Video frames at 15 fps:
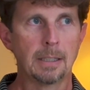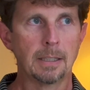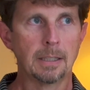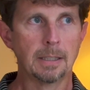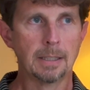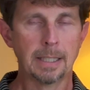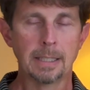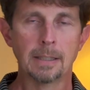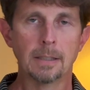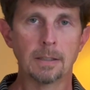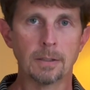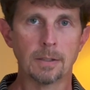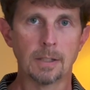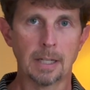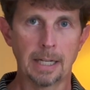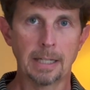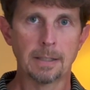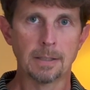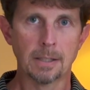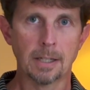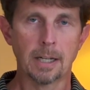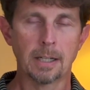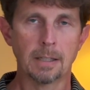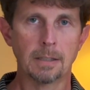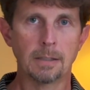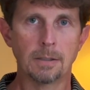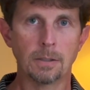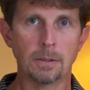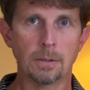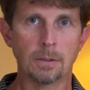And that is, I
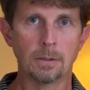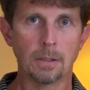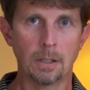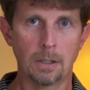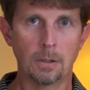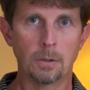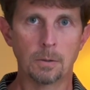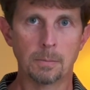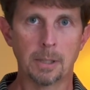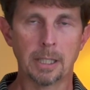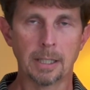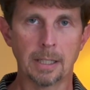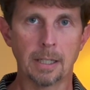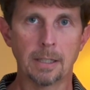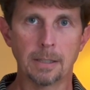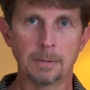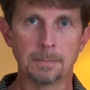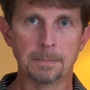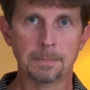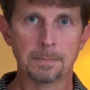decided to own my game.